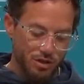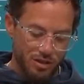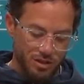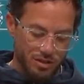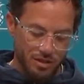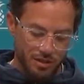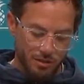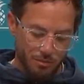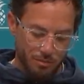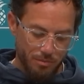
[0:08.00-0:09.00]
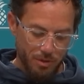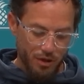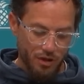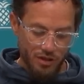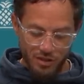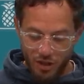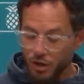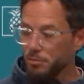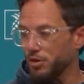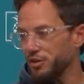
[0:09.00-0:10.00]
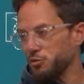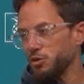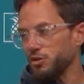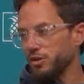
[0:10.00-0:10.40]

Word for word: this Barry is unbelievable.